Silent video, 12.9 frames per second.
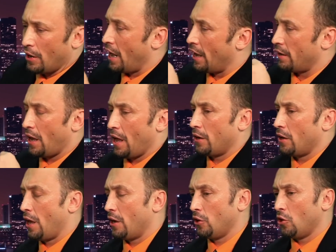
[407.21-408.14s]

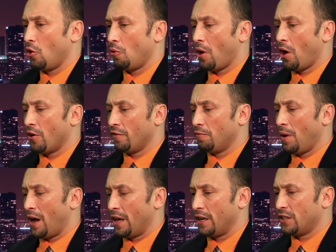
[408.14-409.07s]
And you know, part of
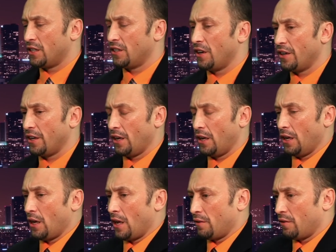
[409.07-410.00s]
my
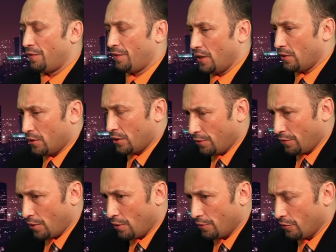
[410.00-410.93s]
study and fields
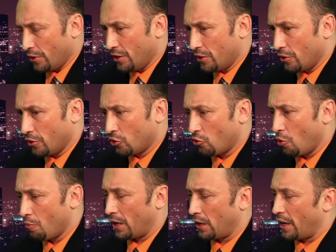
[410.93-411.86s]
of research
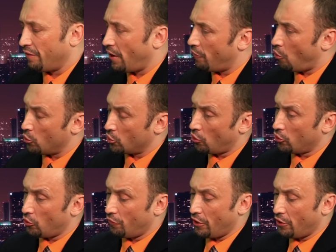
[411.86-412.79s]
throughout my life, I was
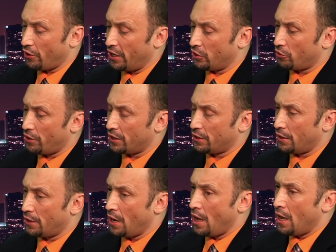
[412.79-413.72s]
also very
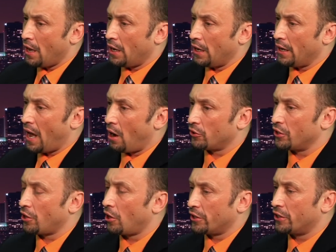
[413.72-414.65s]
interested in how
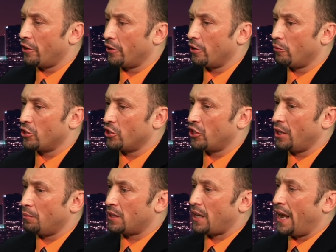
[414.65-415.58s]
totalitarian
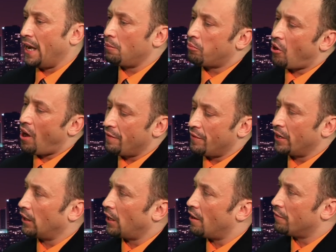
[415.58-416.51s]
regimes hate private
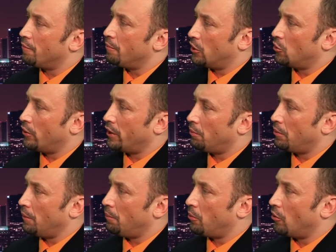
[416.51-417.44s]
love between
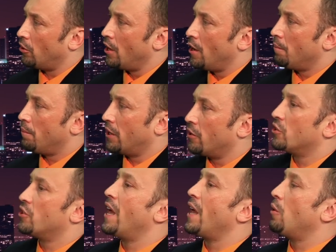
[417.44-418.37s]
people
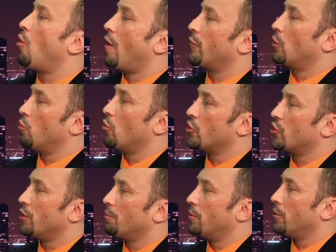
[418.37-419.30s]
because they want the
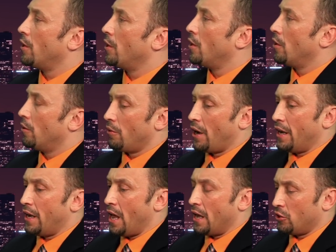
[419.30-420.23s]
worship.
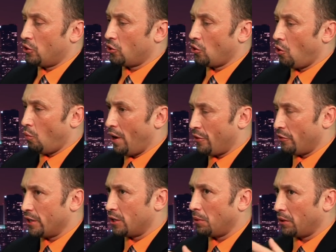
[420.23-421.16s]
Right? And so whether
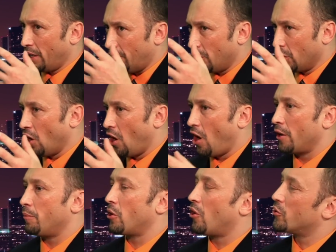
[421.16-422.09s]
it's belief in
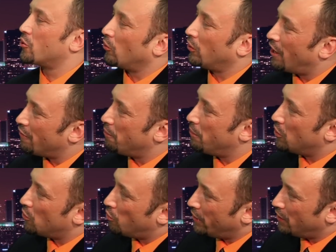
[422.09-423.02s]
God, but also love
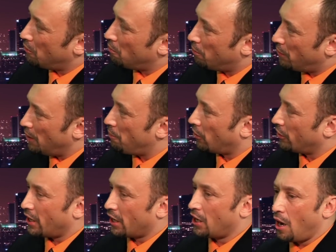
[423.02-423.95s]
between people
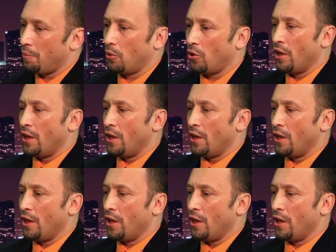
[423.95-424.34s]
in a couple,